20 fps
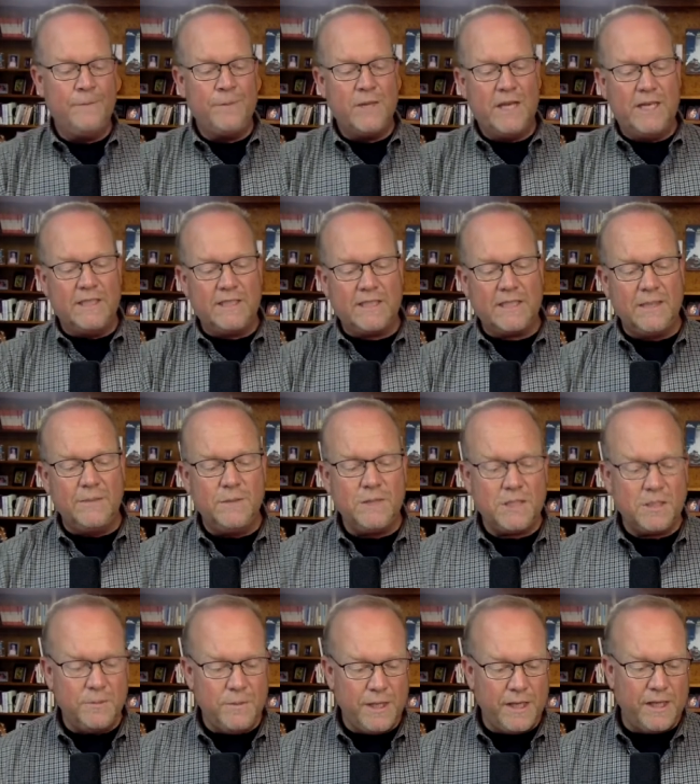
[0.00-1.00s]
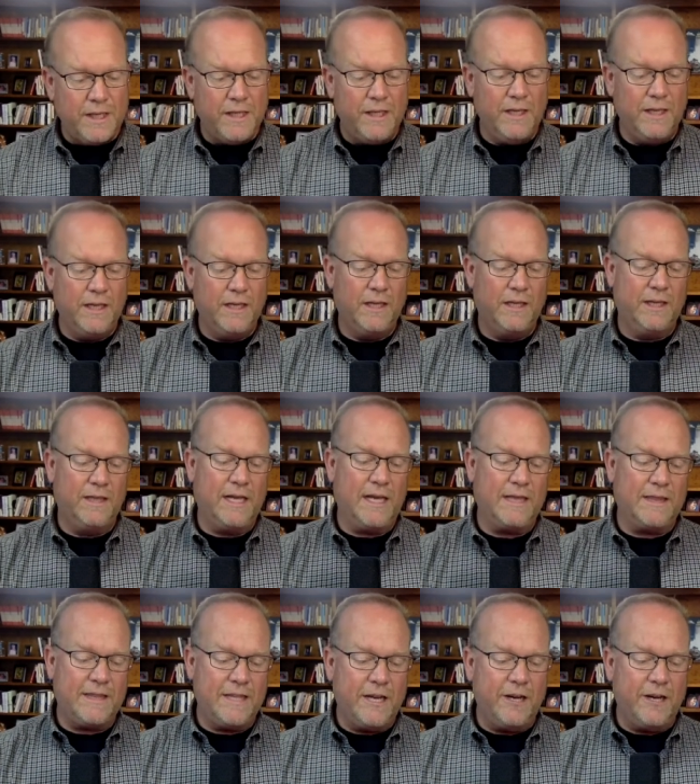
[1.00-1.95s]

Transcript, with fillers: it seems to me that